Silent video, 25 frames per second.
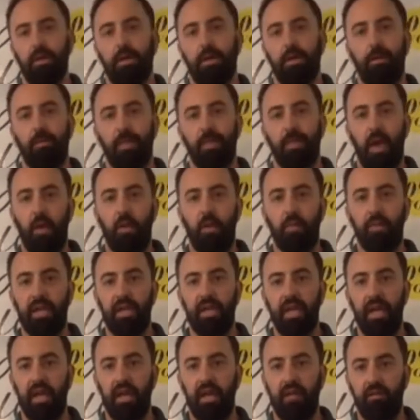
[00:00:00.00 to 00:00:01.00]
that would be
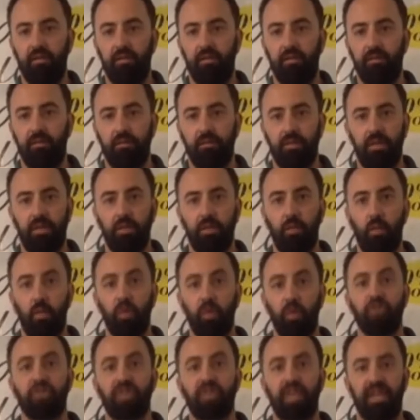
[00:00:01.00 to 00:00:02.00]
kind of the
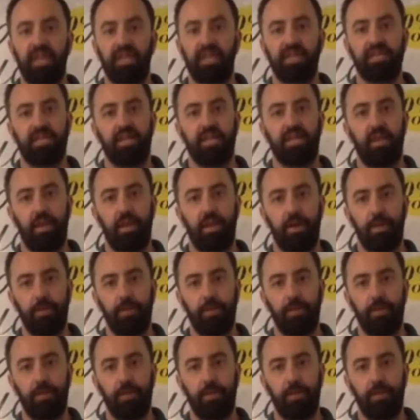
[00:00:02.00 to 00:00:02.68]
worst case scenario.